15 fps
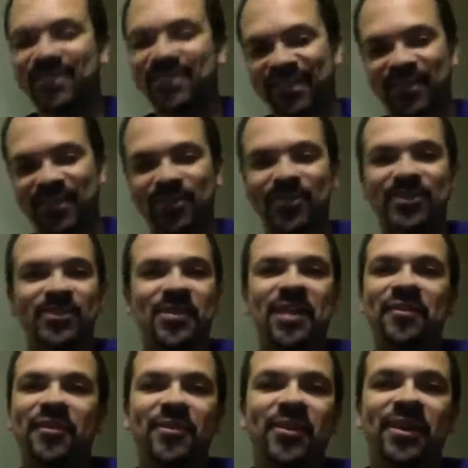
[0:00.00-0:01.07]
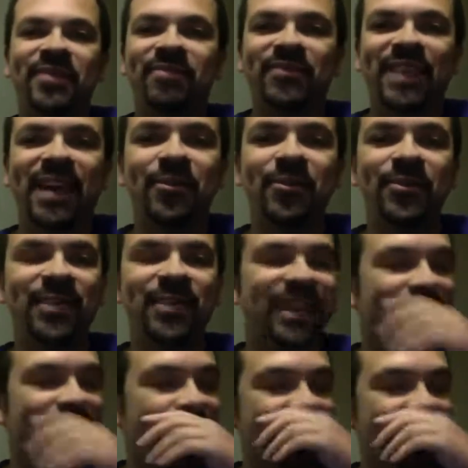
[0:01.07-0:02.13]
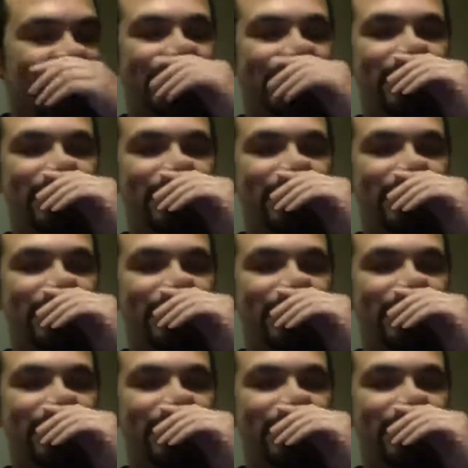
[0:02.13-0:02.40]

to you, to everyone. Daryl Dike joining